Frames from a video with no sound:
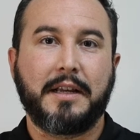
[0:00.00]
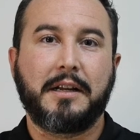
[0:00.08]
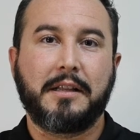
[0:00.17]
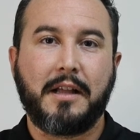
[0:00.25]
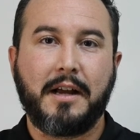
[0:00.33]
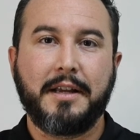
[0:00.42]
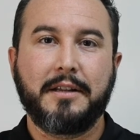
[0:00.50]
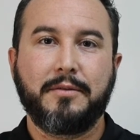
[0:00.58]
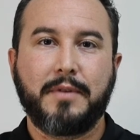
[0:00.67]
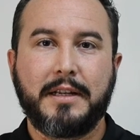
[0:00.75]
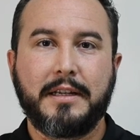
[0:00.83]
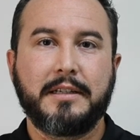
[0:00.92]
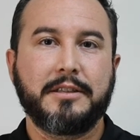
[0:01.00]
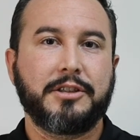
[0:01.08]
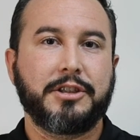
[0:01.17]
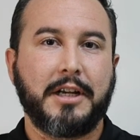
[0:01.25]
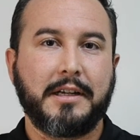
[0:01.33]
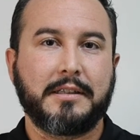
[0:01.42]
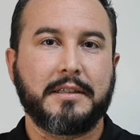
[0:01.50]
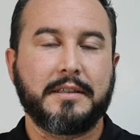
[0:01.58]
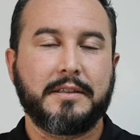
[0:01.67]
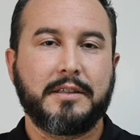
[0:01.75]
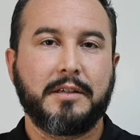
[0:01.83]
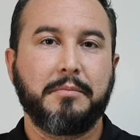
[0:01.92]
a client readiness
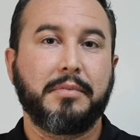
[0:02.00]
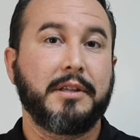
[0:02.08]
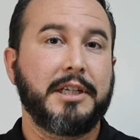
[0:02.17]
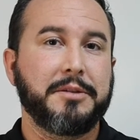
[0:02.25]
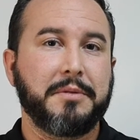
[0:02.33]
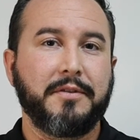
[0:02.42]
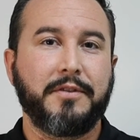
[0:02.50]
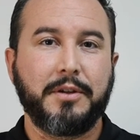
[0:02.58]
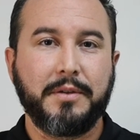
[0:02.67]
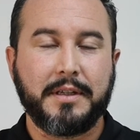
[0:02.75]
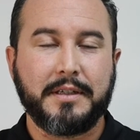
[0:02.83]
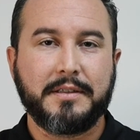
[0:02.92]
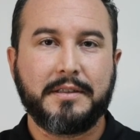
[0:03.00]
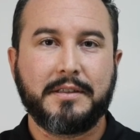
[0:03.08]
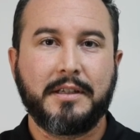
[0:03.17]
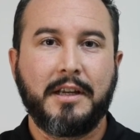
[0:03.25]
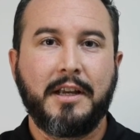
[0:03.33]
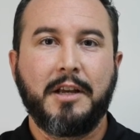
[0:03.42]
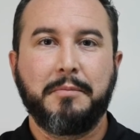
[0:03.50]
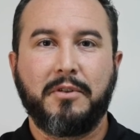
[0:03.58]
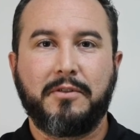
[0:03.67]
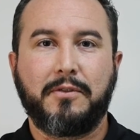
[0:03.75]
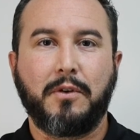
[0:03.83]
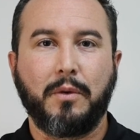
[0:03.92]
checklist. Please review this
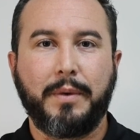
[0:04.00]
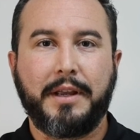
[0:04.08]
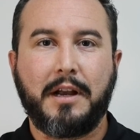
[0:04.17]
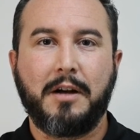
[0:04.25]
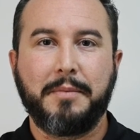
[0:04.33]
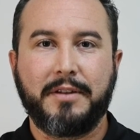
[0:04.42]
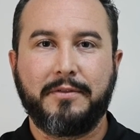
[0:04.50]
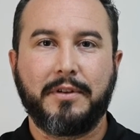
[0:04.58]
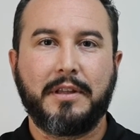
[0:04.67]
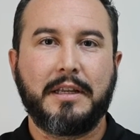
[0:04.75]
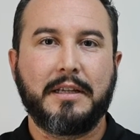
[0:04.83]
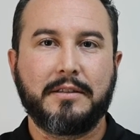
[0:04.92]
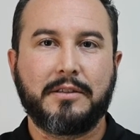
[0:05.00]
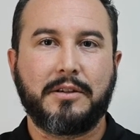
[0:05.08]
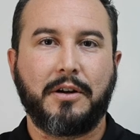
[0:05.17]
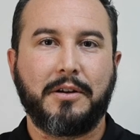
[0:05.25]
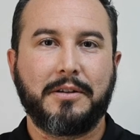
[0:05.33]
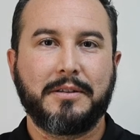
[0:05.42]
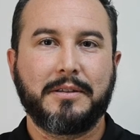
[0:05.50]
before we come in for the install.